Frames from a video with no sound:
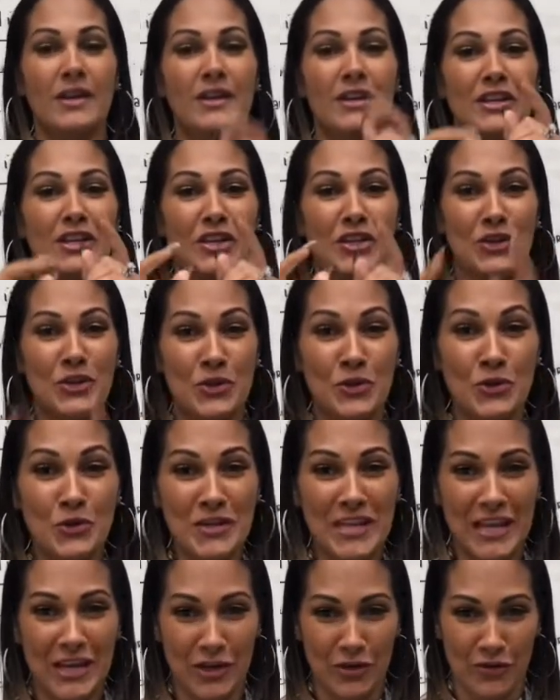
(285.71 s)
you
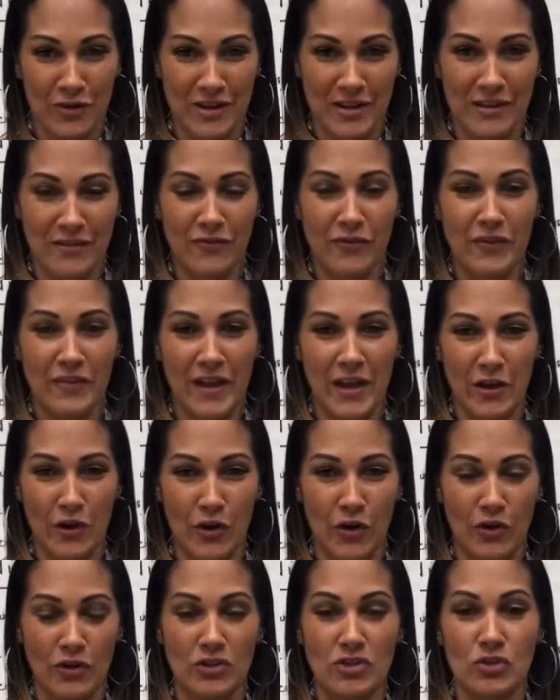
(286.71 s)
get credit for that
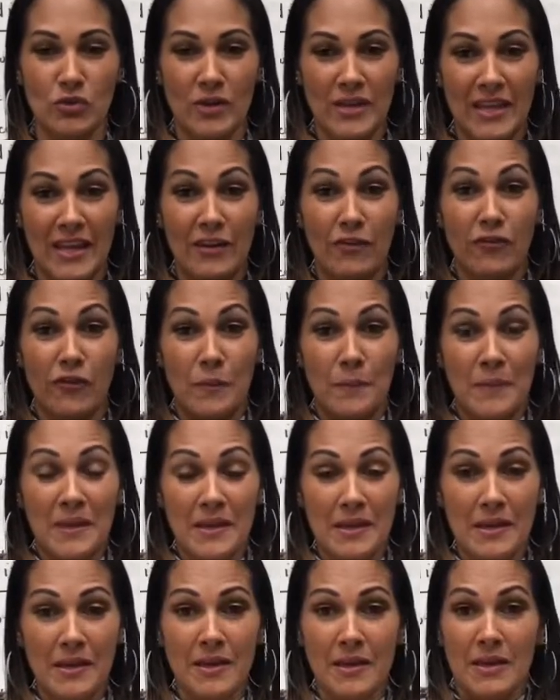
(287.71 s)
card. So again, for
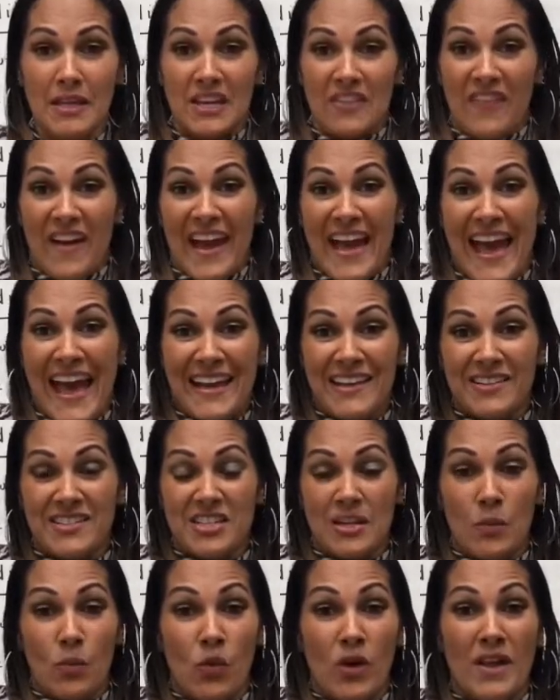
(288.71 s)
me, if I added
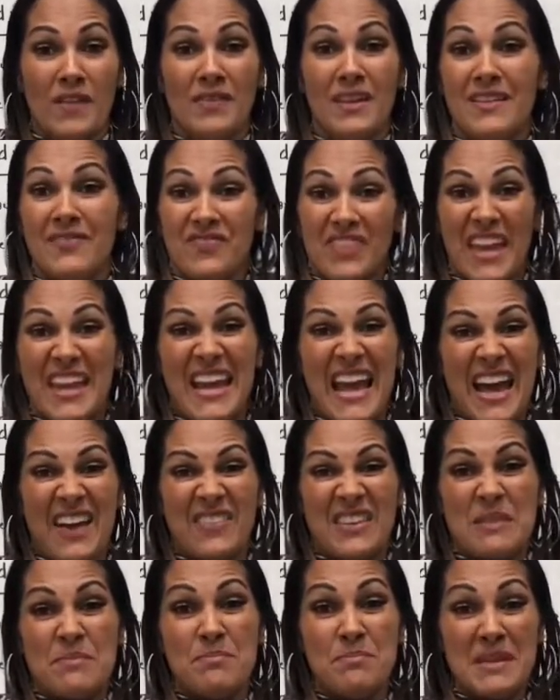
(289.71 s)
someone, they'd have
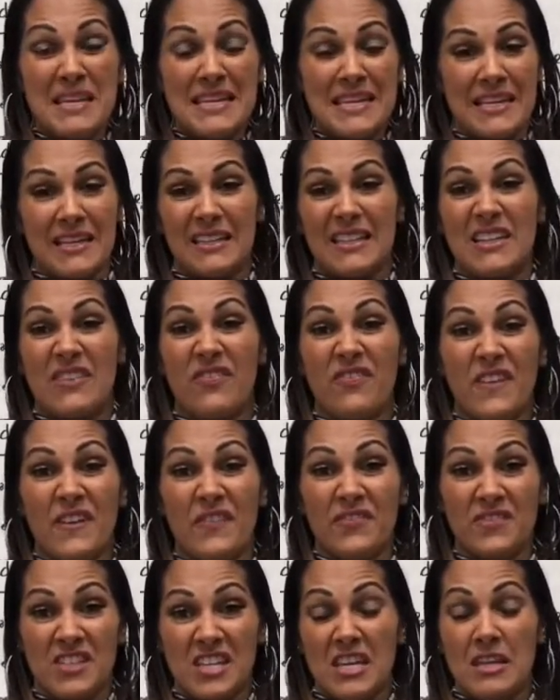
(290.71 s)
immediately
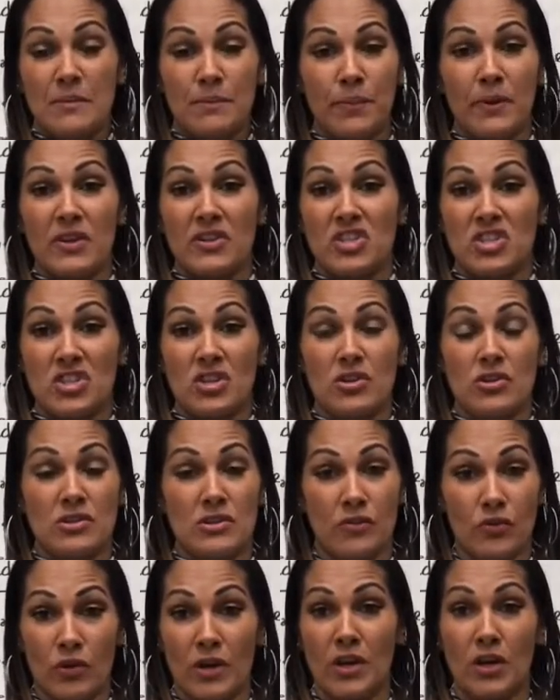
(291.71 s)
15 plus years of
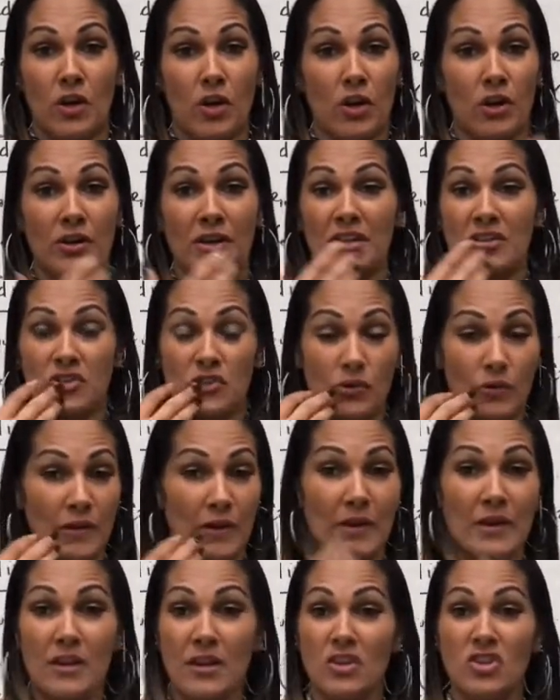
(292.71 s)
credit card history,
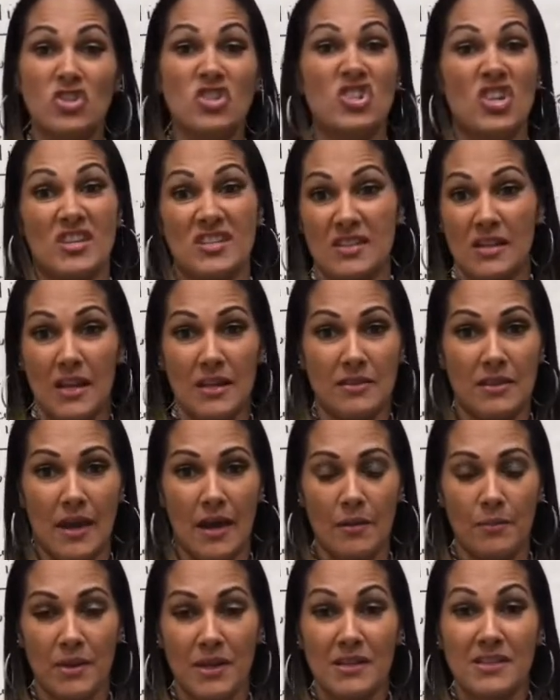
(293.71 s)
just like that,
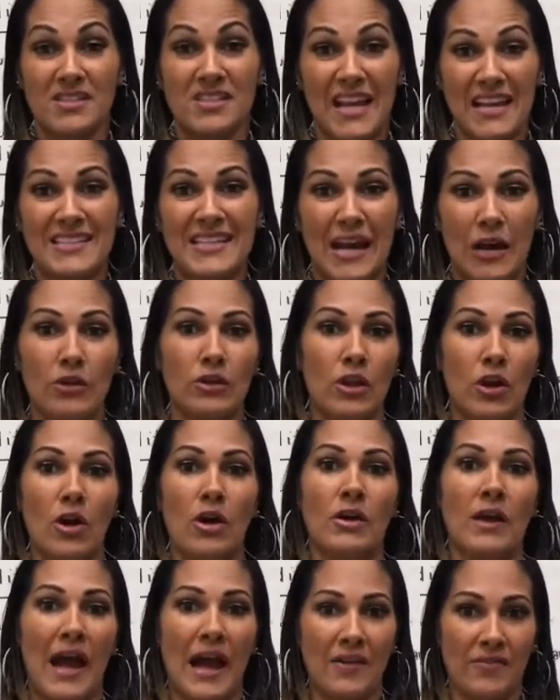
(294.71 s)
because that's how long
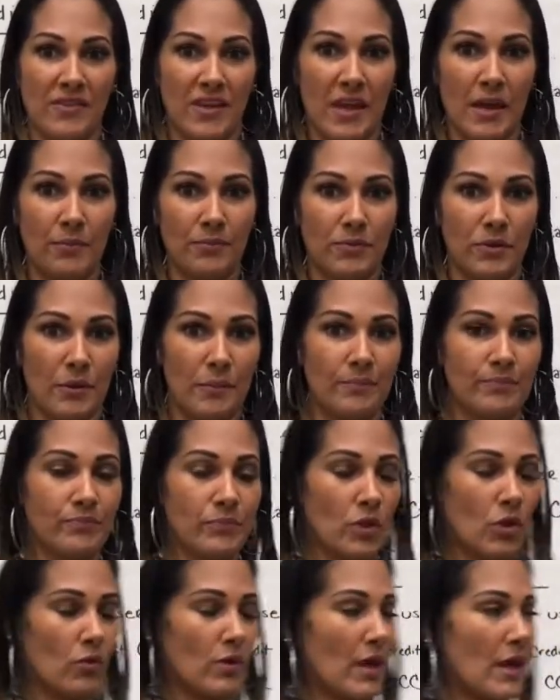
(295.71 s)
I've kept them,
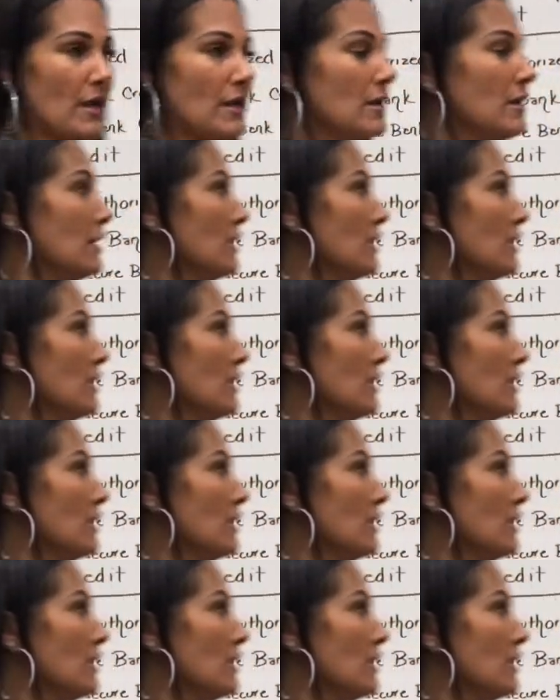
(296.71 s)
okay?